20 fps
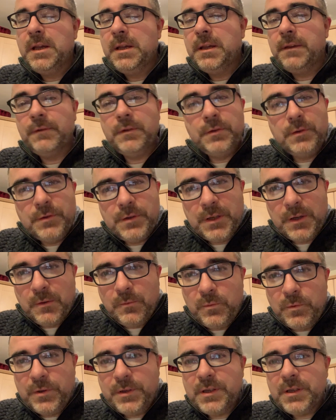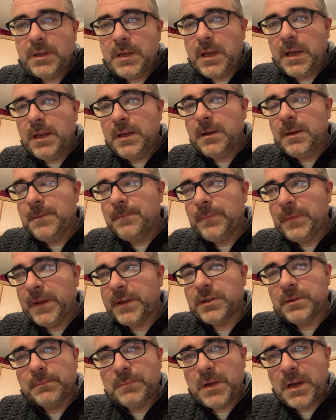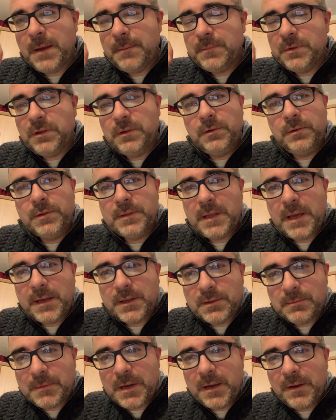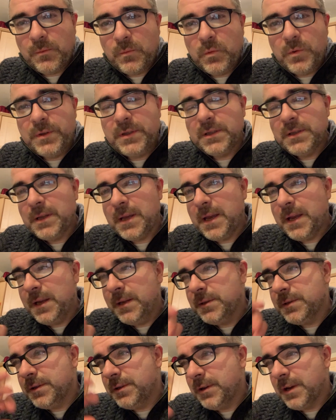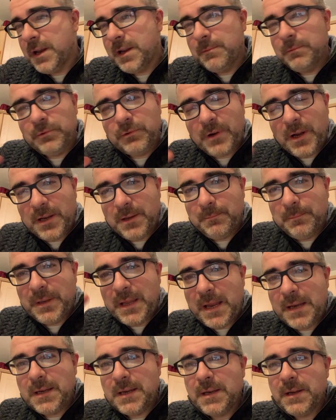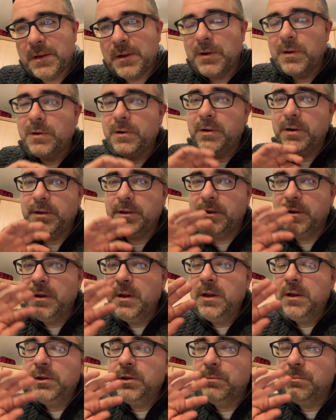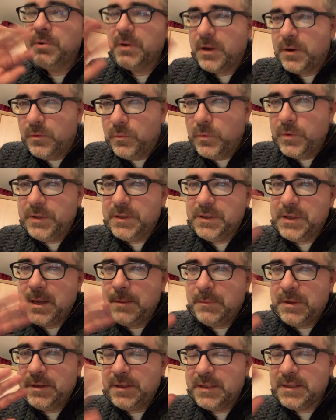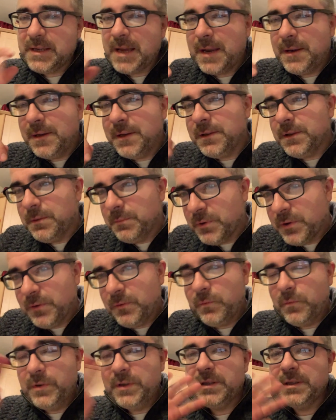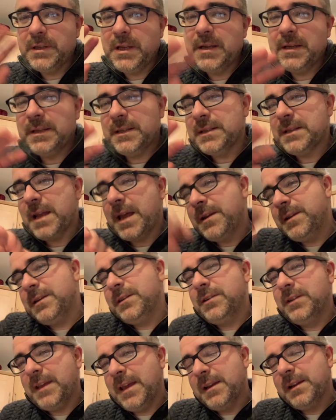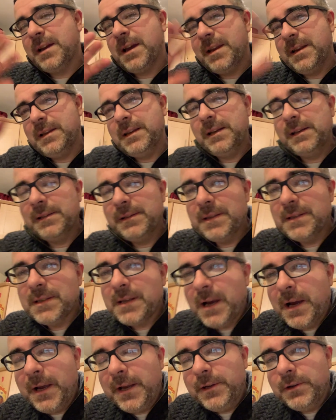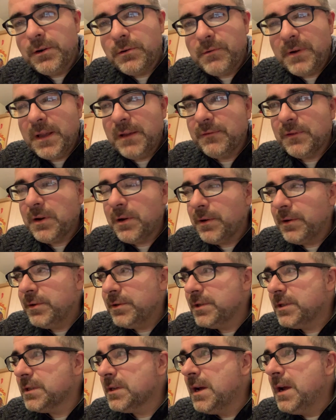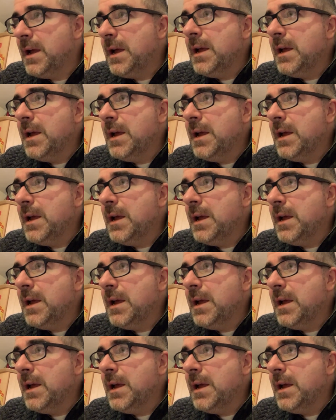If you're using a wood stain, like sometimes you use like some kind of wood stains and you kind of try to blend in the color and you put on a wood stain, then you sand it, you put on the wood stain and sand it and you get a kind of little design or array of colors.